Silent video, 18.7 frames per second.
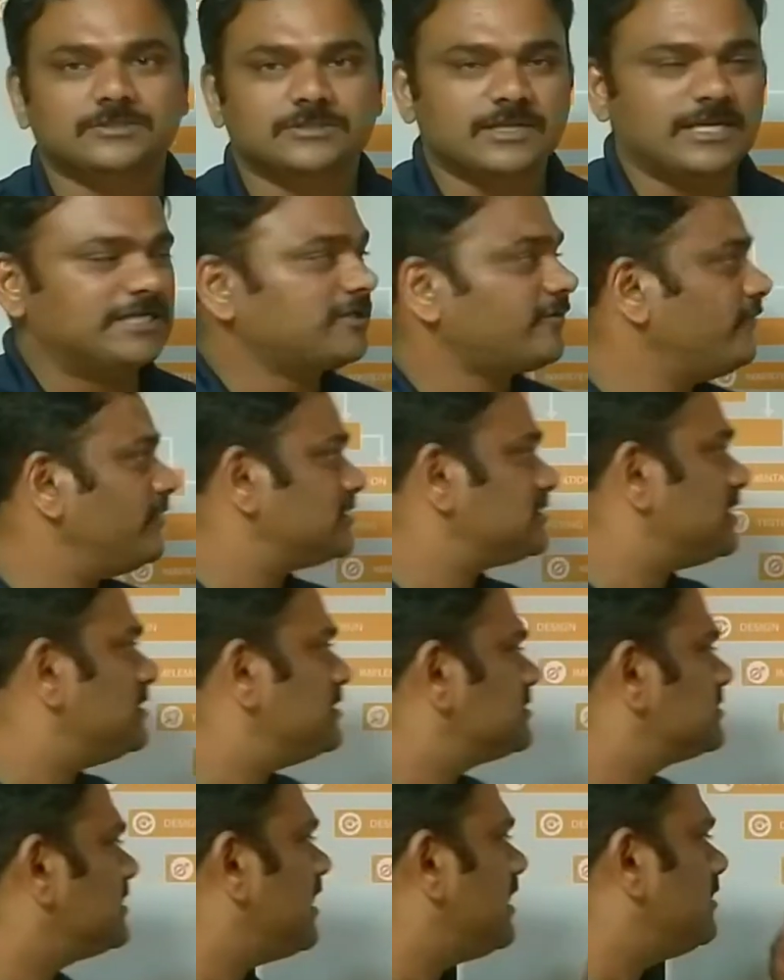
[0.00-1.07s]
So let's first
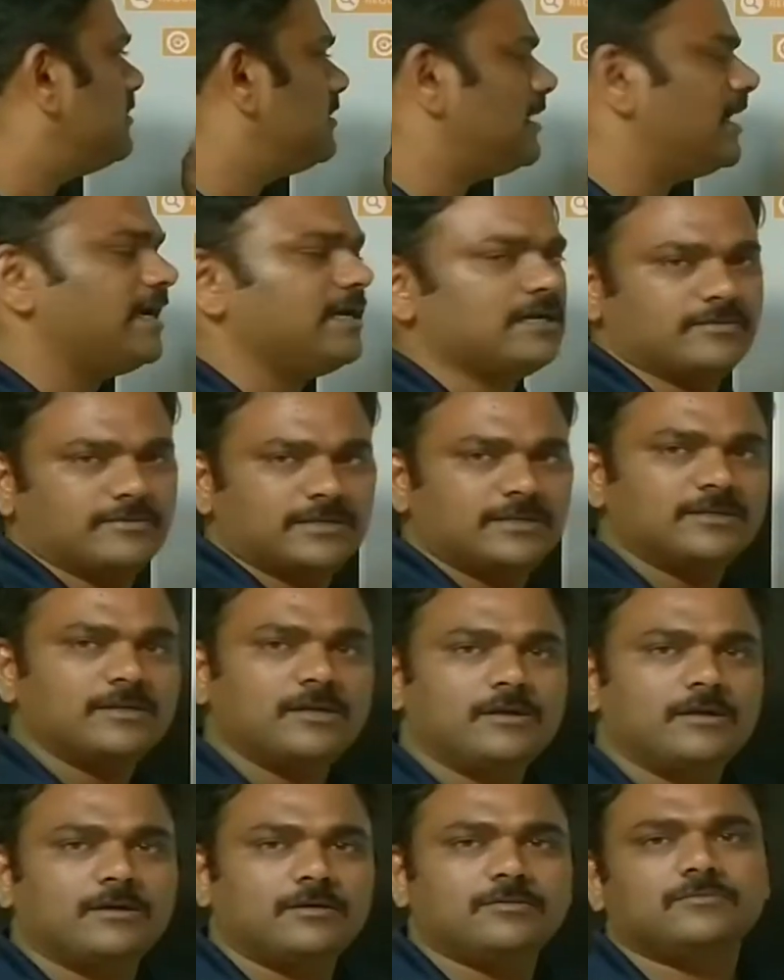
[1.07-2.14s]
understand at a high level,
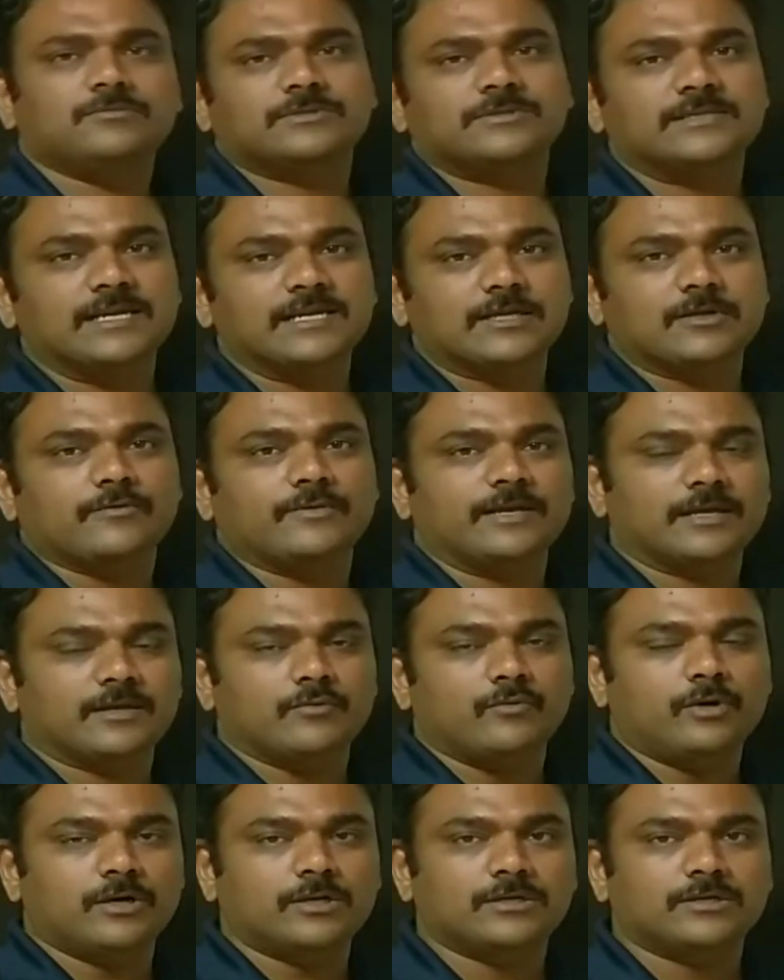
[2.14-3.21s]
real
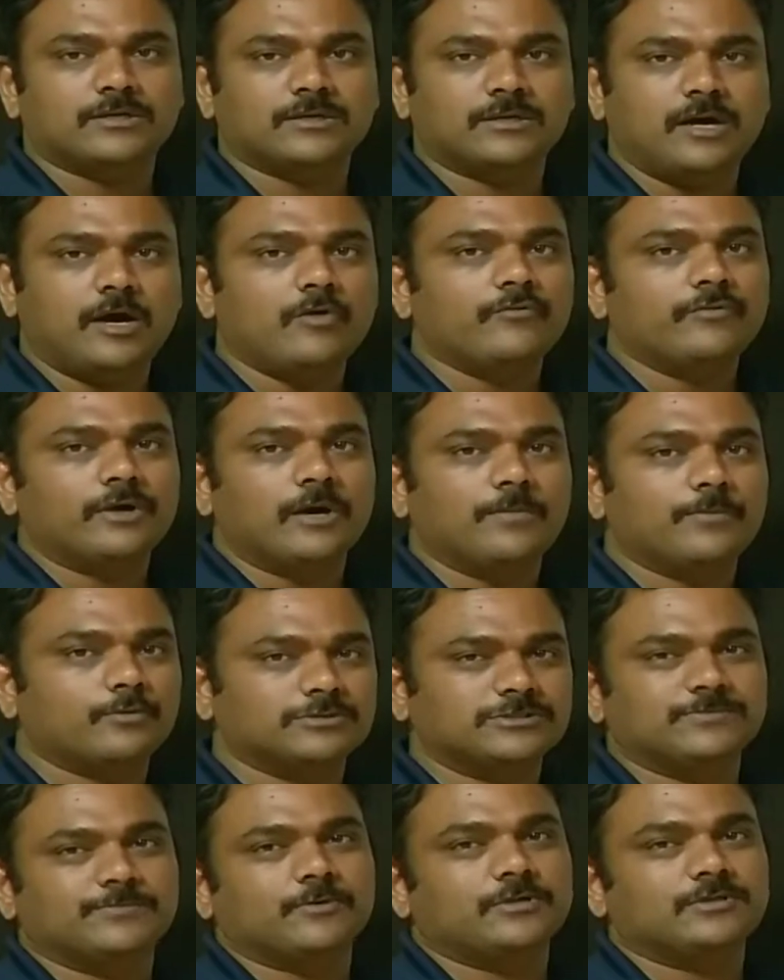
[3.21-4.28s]
quick, how we
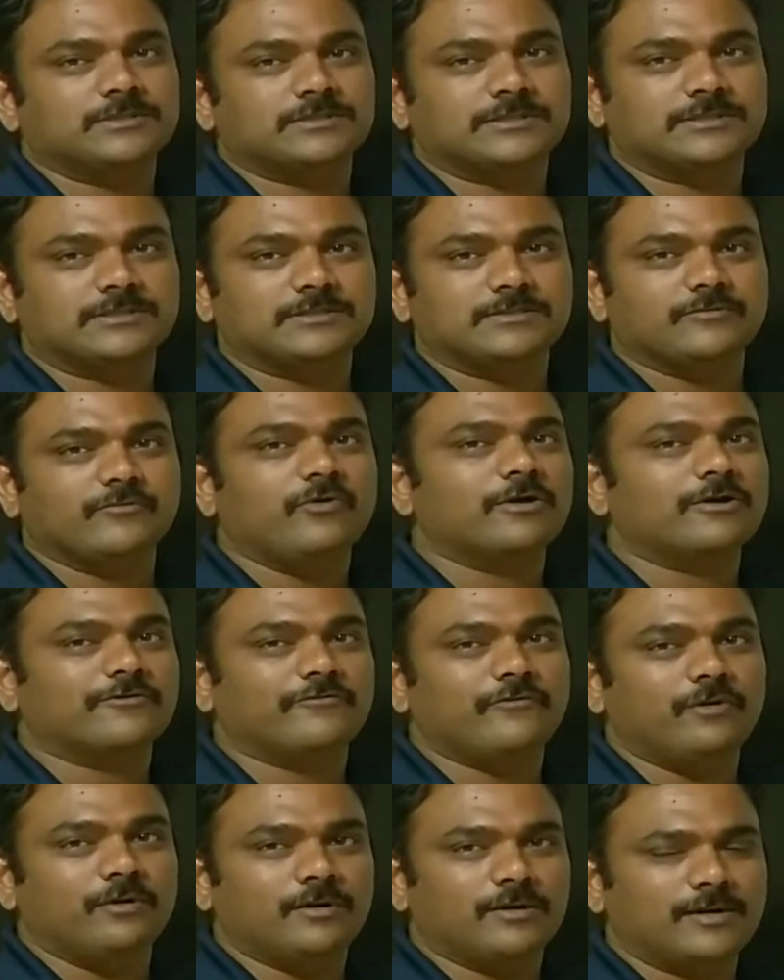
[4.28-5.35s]
approach a project in
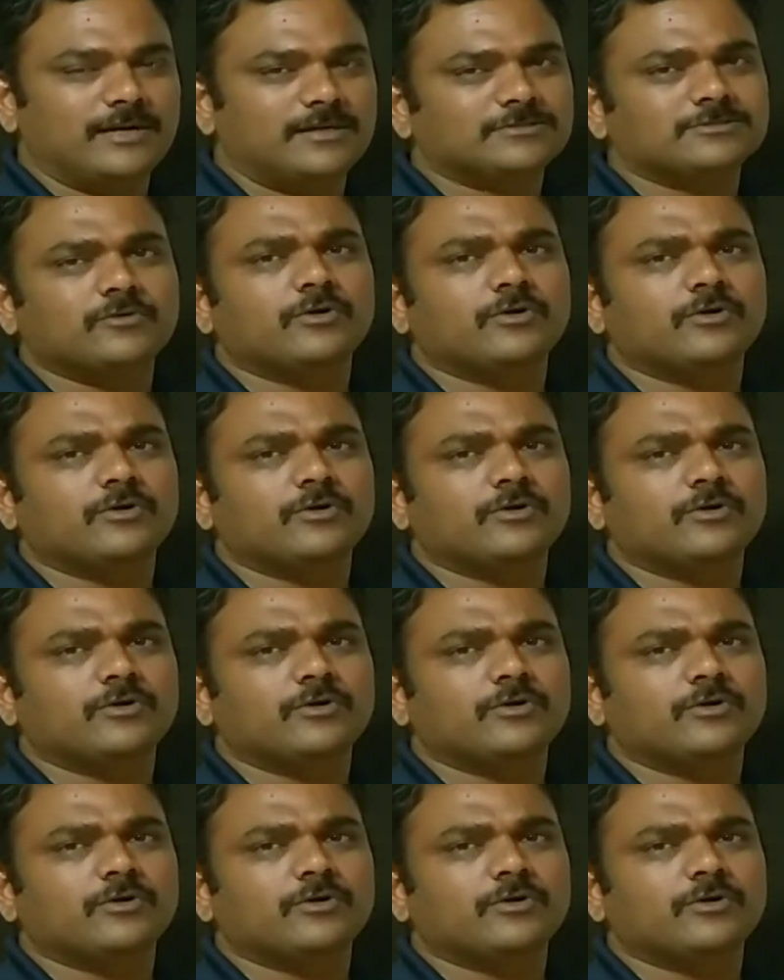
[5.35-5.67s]
waterfall, right?